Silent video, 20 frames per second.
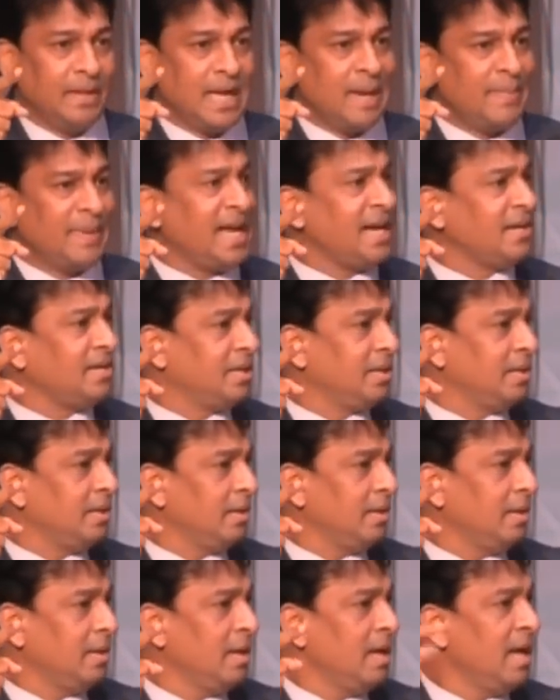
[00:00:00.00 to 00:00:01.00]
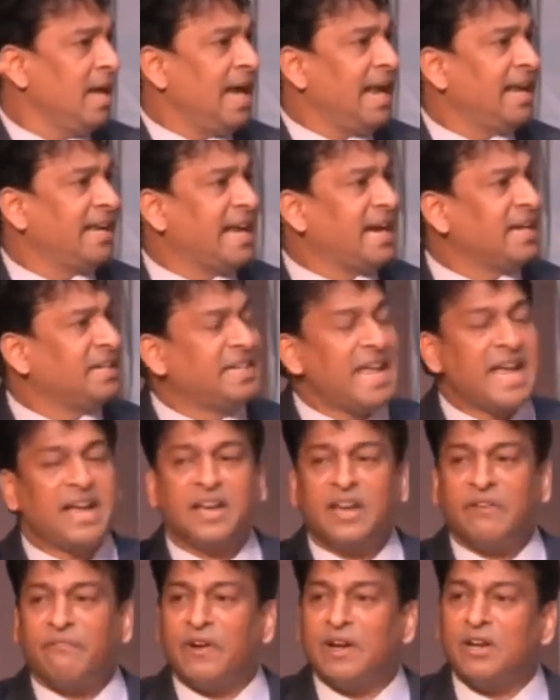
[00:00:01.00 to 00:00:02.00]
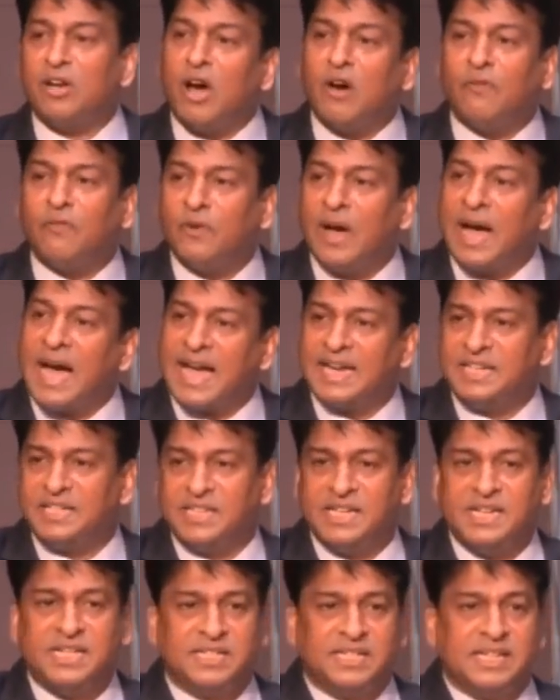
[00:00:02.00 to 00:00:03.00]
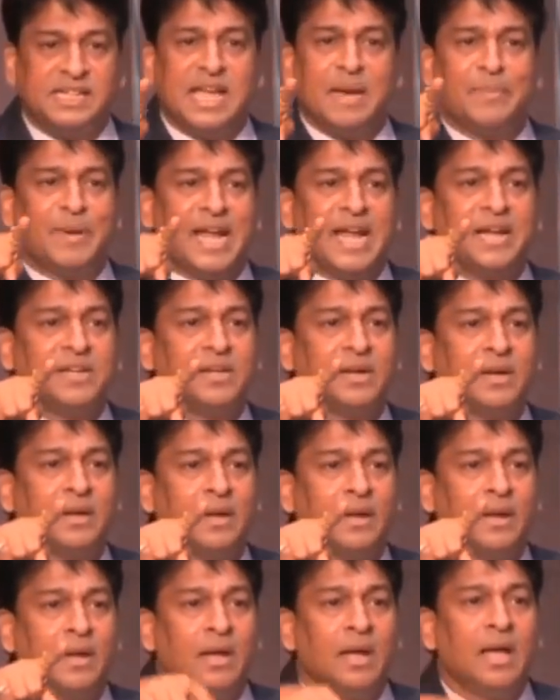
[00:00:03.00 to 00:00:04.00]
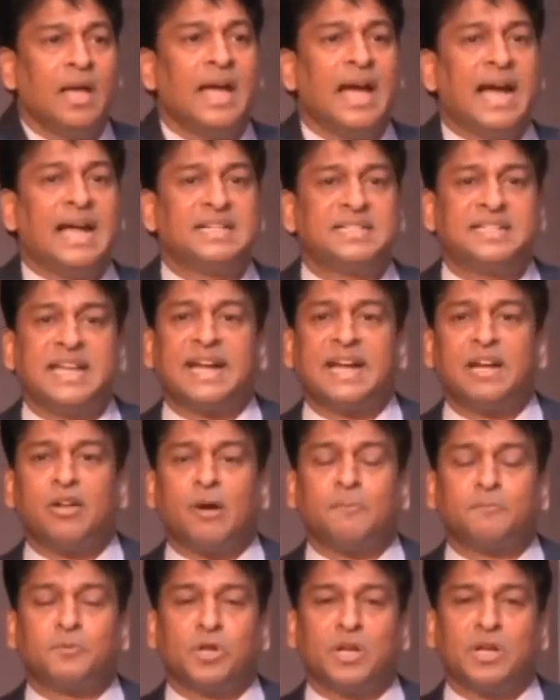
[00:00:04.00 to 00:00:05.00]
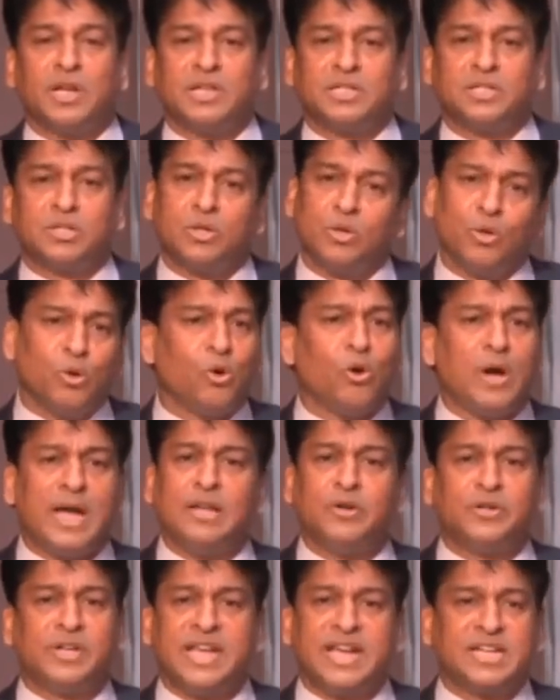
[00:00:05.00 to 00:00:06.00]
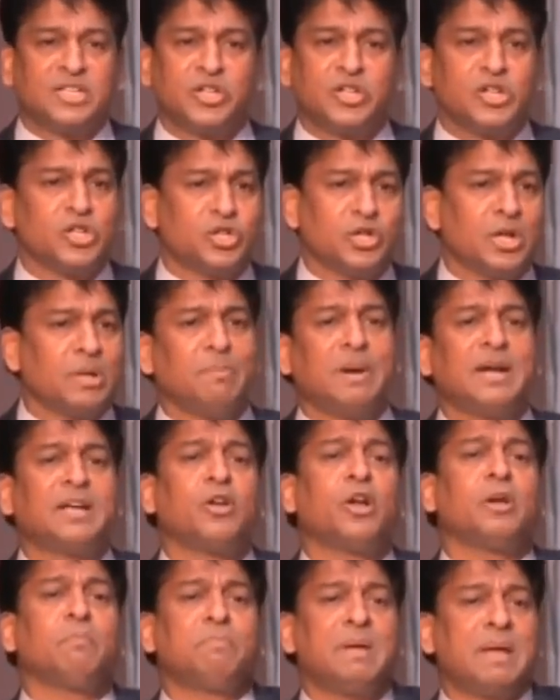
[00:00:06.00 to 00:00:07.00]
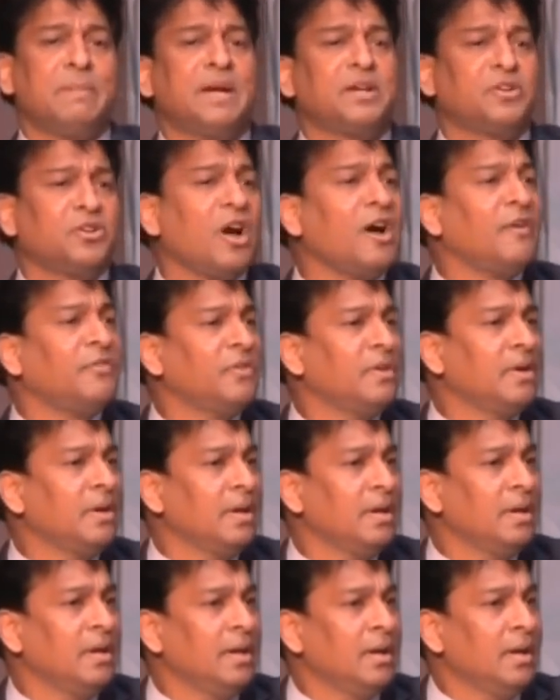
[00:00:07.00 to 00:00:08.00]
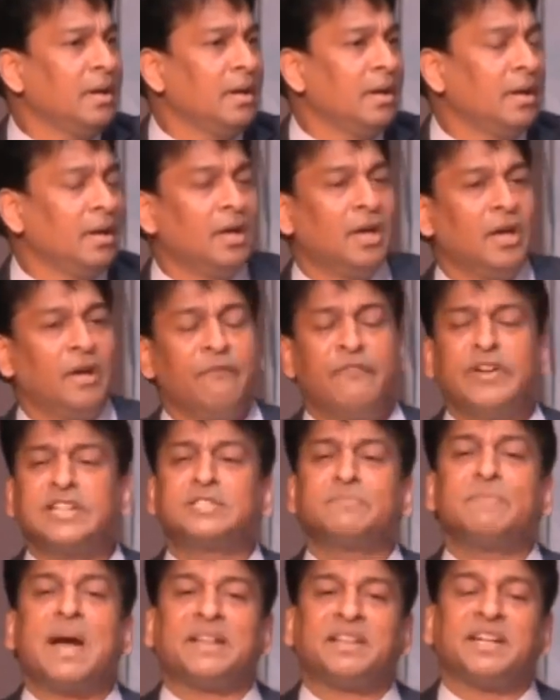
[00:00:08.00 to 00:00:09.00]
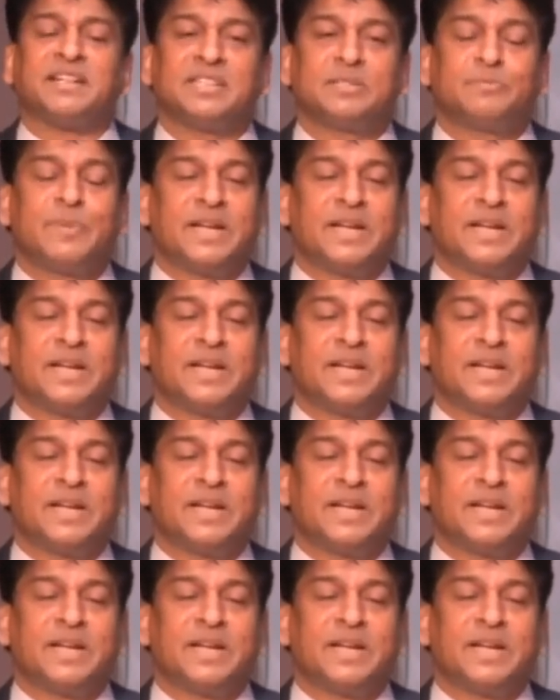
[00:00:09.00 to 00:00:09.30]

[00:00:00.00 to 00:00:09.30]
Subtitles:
am I right? And can take refund of ITC, am I right? And second option is no LUT execution, but on payment of, which method is